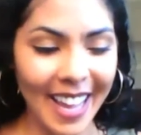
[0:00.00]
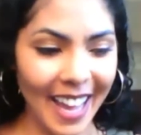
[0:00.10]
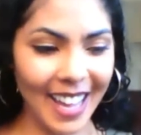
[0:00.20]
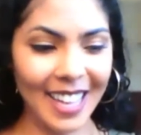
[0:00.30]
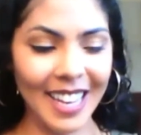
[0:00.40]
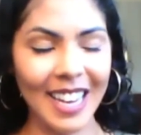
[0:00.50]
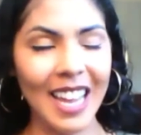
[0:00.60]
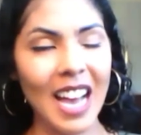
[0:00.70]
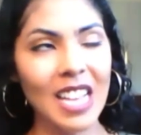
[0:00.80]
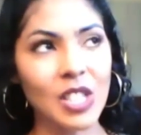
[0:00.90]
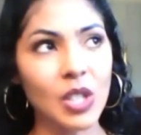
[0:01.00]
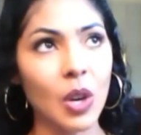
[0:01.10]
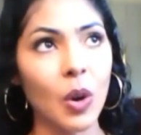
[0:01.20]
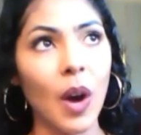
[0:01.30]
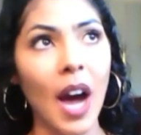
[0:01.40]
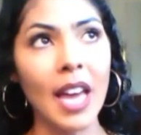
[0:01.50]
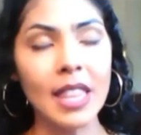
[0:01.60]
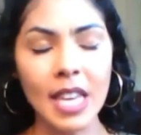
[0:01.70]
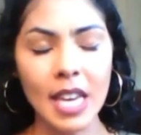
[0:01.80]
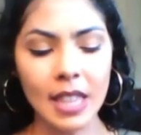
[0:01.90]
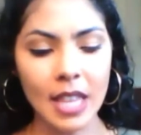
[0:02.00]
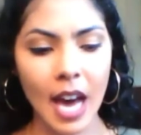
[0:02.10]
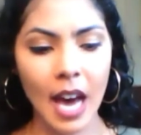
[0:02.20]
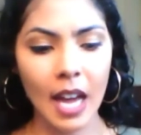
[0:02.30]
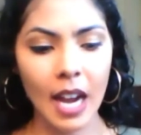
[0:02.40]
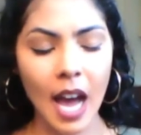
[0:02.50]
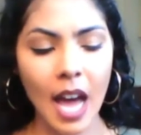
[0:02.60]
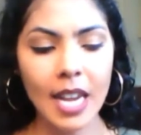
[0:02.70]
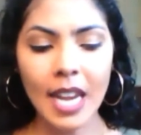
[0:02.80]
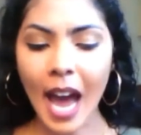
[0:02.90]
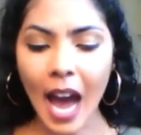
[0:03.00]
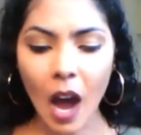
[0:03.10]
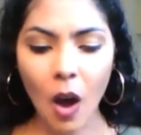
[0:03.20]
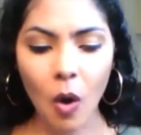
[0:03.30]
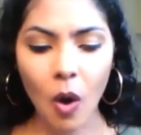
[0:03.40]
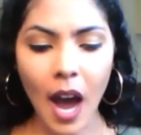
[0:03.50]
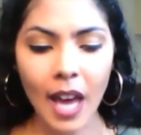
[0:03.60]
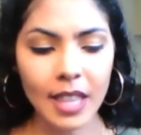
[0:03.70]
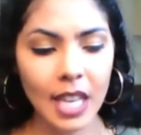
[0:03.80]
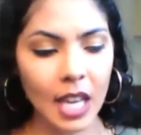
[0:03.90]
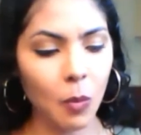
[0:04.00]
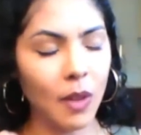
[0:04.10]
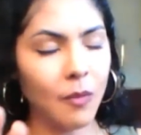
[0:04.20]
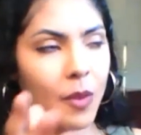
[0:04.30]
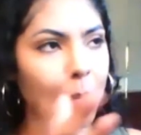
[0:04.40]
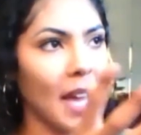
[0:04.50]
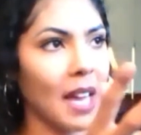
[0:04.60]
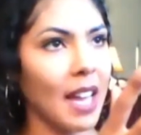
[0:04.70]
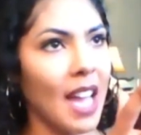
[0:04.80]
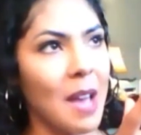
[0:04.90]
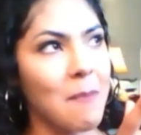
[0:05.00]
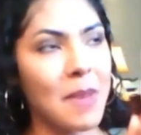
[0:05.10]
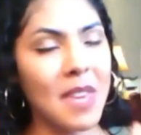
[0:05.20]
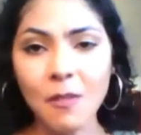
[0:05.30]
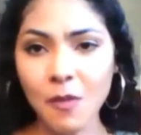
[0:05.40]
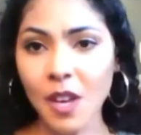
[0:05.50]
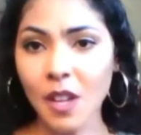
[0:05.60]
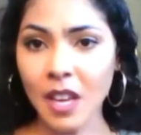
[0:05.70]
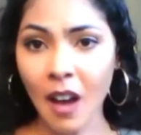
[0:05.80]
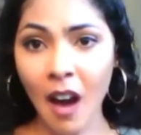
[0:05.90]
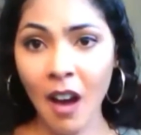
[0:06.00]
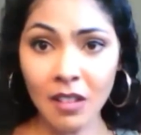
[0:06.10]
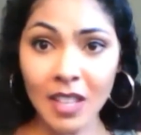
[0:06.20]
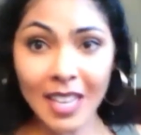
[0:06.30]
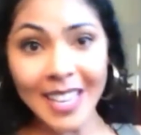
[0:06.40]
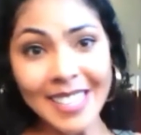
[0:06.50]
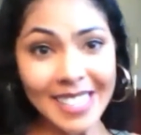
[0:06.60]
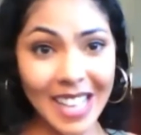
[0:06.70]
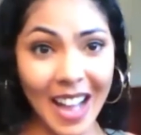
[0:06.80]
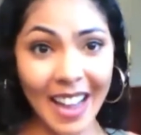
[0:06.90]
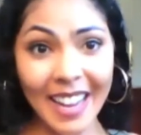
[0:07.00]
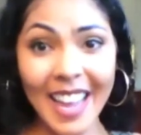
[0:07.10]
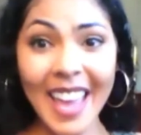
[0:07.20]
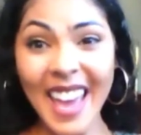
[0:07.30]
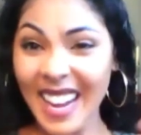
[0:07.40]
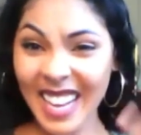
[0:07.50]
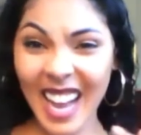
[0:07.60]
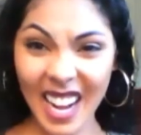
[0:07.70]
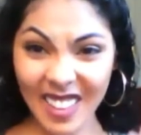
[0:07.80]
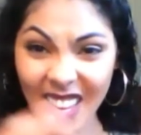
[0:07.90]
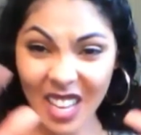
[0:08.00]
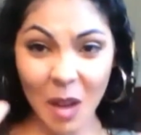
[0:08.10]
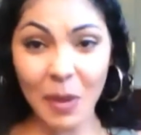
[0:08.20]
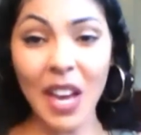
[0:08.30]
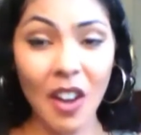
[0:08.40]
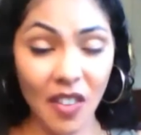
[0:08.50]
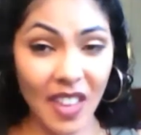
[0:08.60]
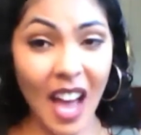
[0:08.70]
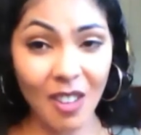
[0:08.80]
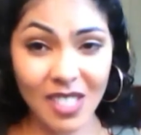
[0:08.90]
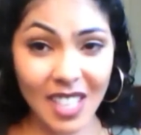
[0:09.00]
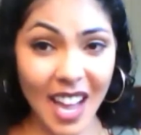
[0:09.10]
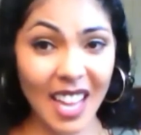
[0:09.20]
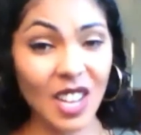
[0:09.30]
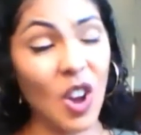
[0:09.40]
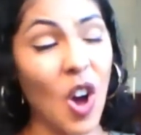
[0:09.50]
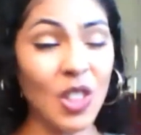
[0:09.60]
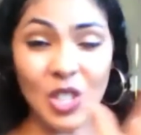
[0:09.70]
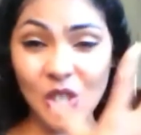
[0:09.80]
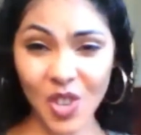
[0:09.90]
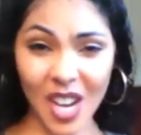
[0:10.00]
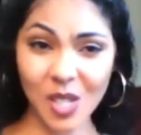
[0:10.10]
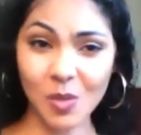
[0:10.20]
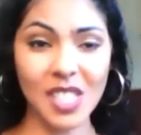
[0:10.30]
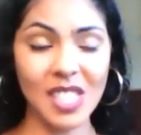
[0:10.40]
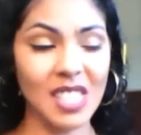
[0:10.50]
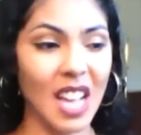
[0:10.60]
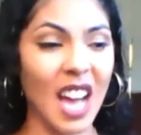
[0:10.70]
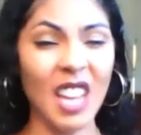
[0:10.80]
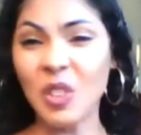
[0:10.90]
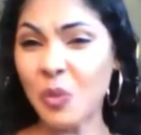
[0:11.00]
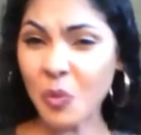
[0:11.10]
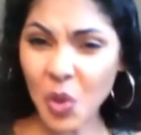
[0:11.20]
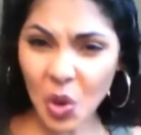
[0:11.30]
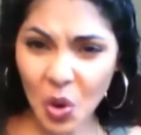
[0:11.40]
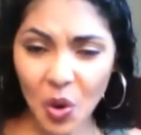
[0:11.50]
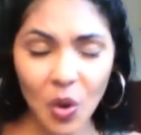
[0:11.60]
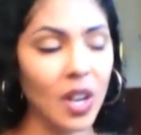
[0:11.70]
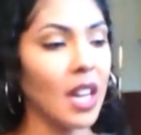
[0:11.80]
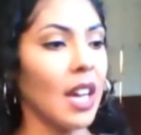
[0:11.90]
And so I think that now, I think it went from like me feeling ugly inside and it kind of like coming out on the outside, all the stress was inside, the food.